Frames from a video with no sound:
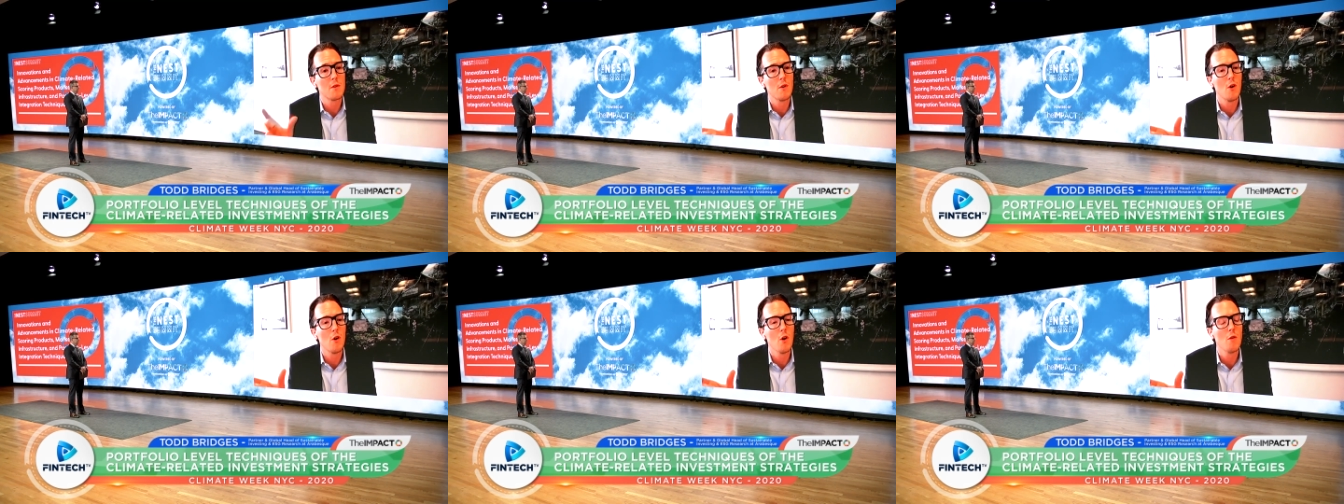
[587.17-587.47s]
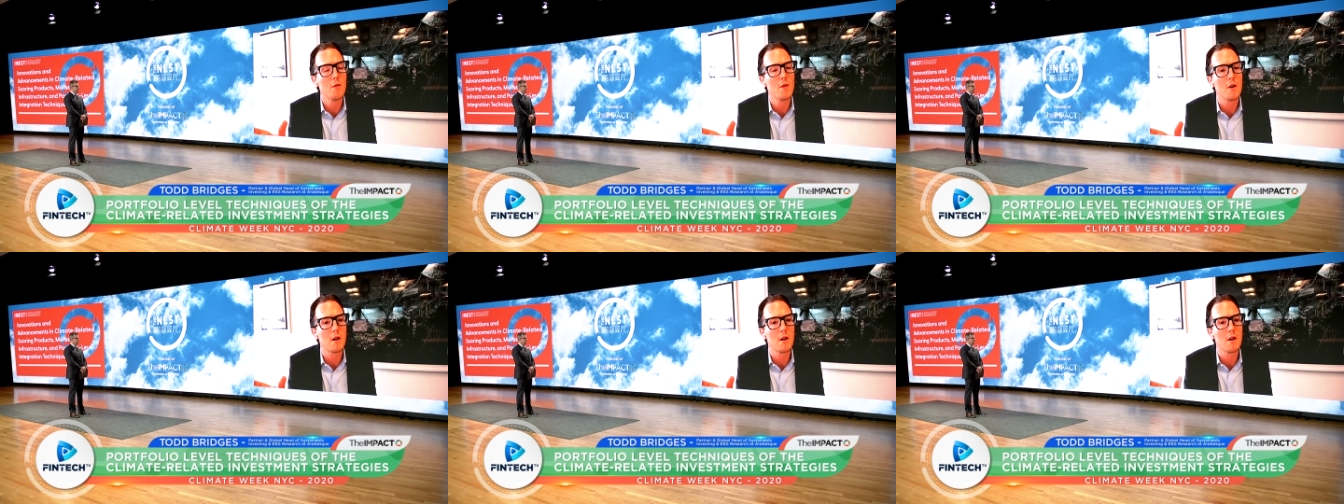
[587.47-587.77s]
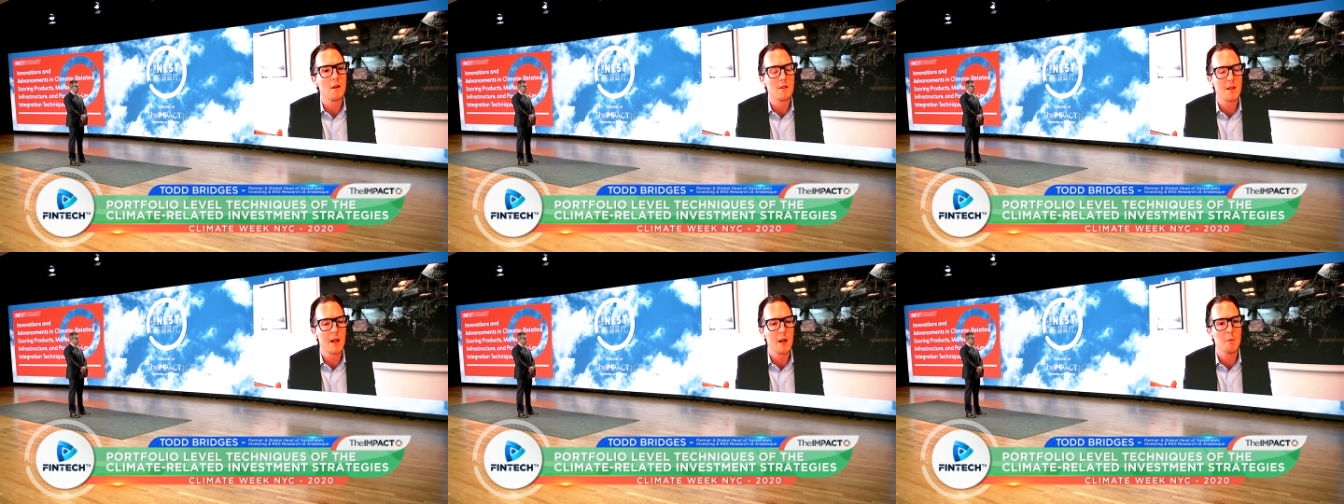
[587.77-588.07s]

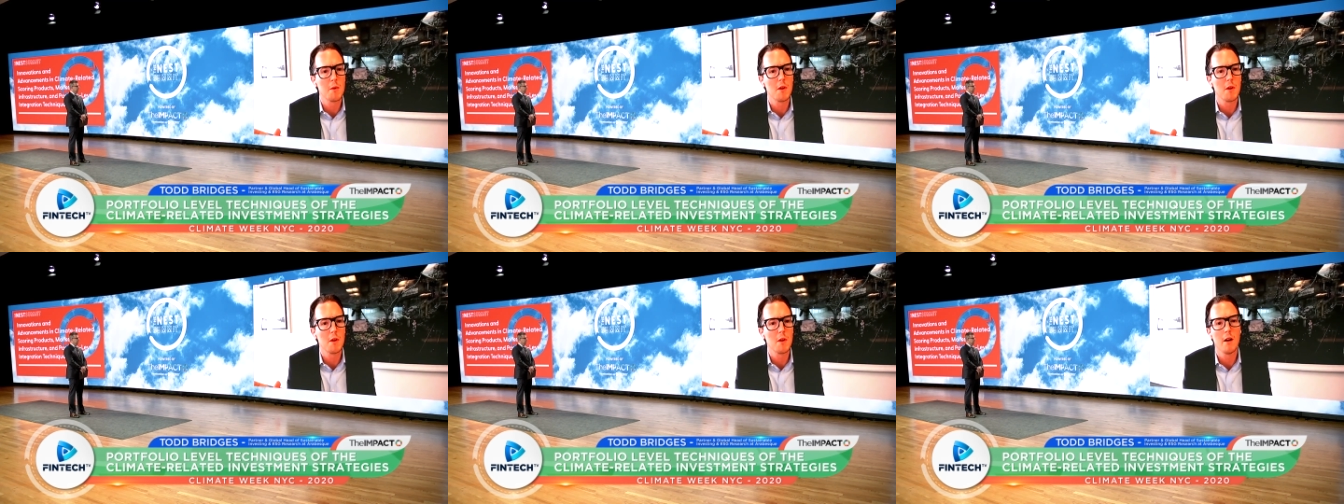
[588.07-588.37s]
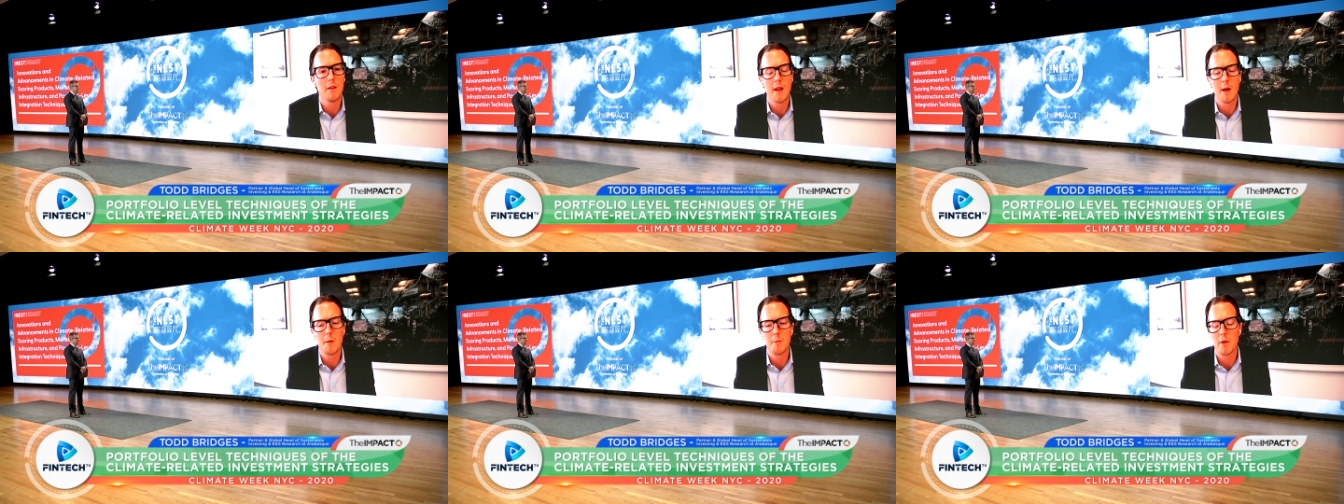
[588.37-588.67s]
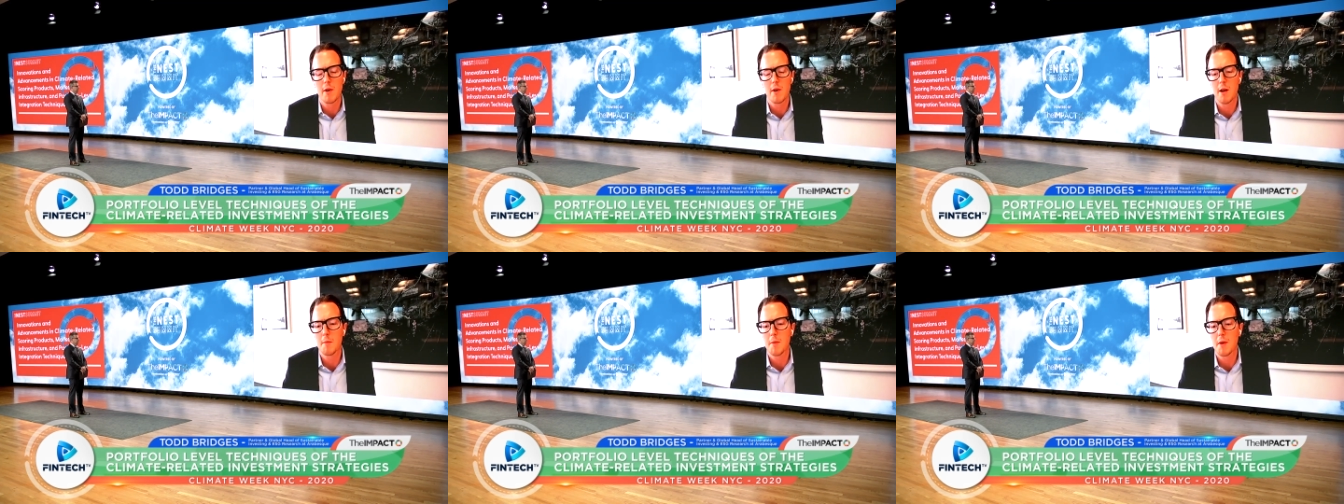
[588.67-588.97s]
oversample on that
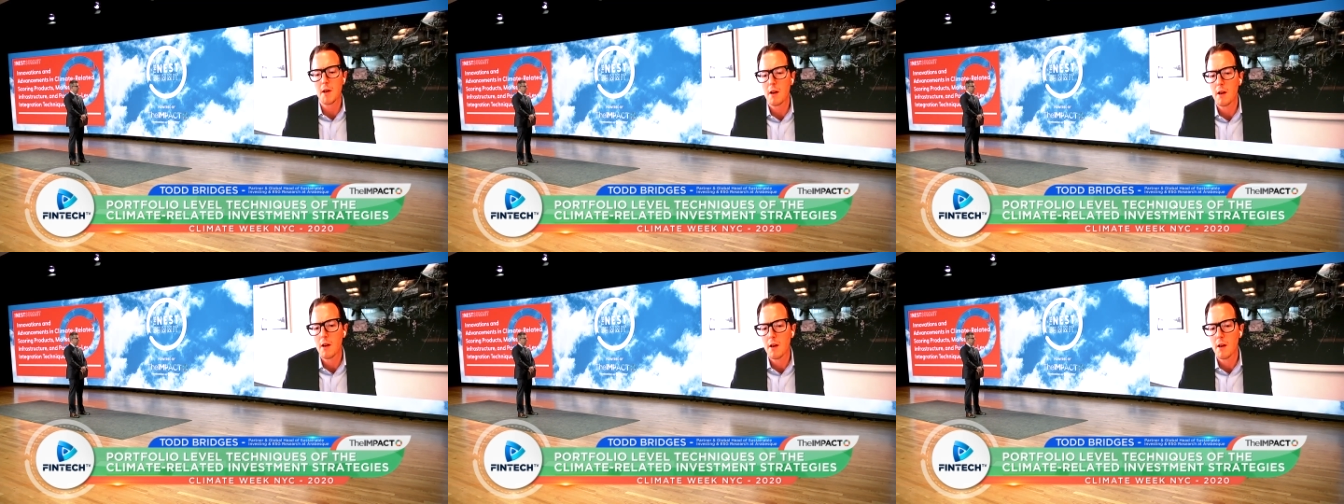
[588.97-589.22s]
parameter.